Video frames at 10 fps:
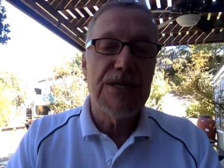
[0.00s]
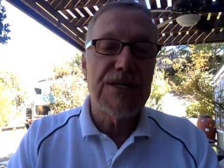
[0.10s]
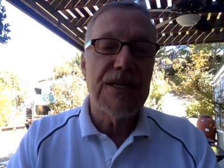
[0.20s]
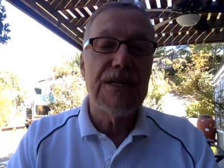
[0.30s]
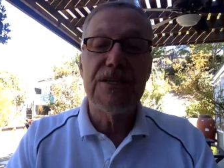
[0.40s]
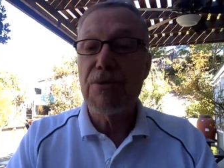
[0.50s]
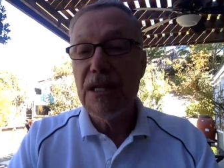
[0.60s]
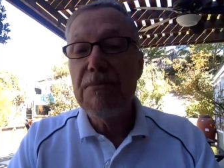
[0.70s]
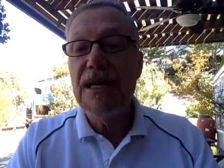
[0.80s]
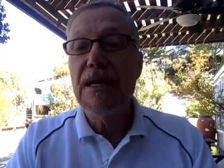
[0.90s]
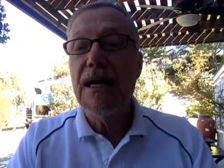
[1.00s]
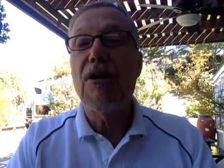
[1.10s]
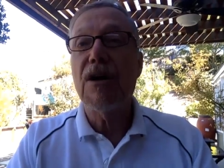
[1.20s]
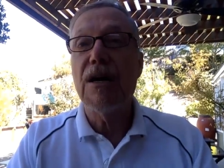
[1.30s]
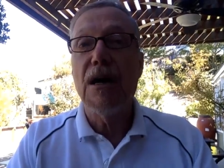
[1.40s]
we see that's really been an
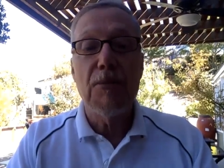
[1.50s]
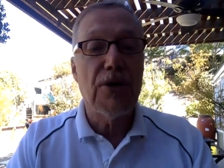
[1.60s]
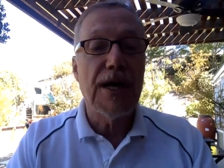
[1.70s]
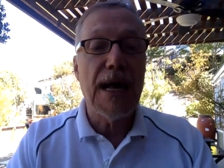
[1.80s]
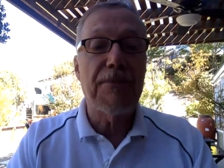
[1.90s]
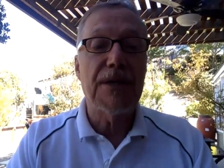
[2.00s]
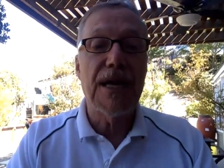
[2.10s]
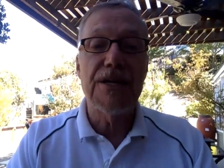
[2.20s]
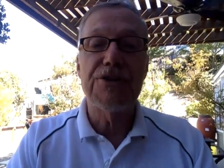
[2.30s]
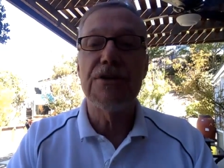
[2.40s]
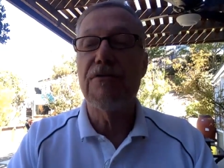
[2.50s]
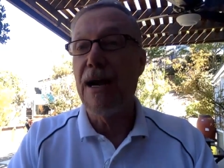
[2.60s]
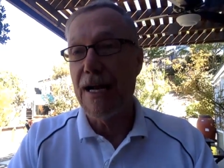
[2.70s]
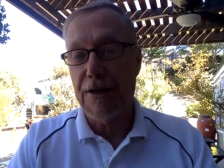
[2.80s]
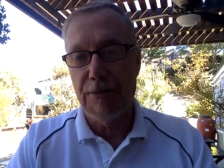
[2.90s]
outcome or an application of
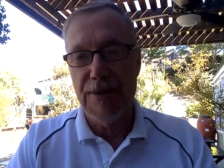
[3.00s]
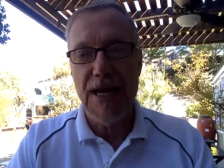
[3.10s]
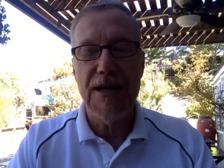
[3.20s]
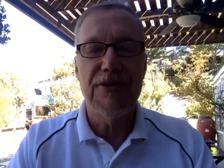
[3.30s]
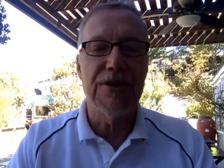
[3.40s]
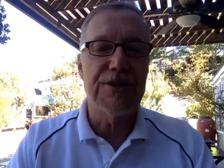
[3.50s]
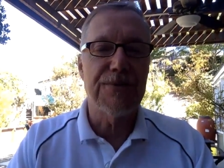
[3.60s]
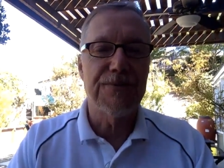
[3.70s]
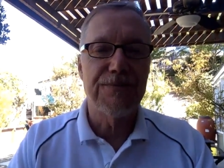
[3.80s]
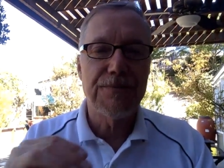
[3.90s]
radical behaviorism.